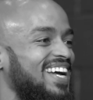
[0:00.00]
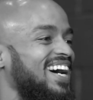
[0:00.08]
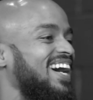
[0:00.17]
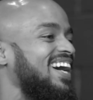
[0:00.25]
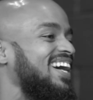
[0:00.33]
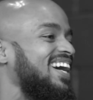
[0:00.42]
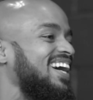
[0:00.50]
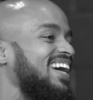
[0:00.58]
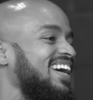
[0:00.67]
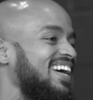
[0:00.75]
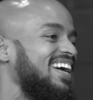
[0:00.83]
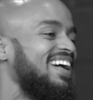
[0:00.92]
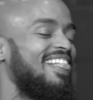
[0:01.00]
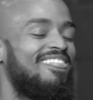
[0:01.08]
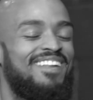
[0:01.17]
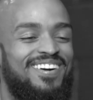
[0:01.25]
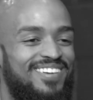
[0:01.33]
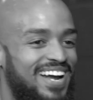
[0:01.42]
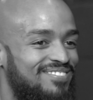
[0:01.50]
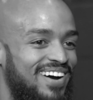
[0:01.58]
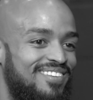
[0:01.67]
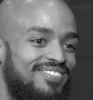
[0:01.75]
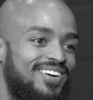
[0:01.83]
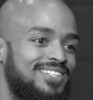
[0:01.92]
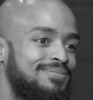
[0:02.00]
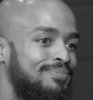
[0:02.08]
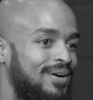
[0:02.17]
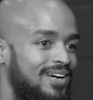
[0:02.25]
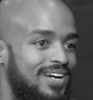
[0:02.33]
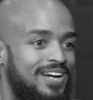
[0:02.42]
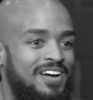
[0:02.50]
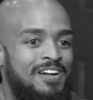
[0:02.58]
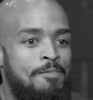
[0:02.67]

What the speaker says: I read my first book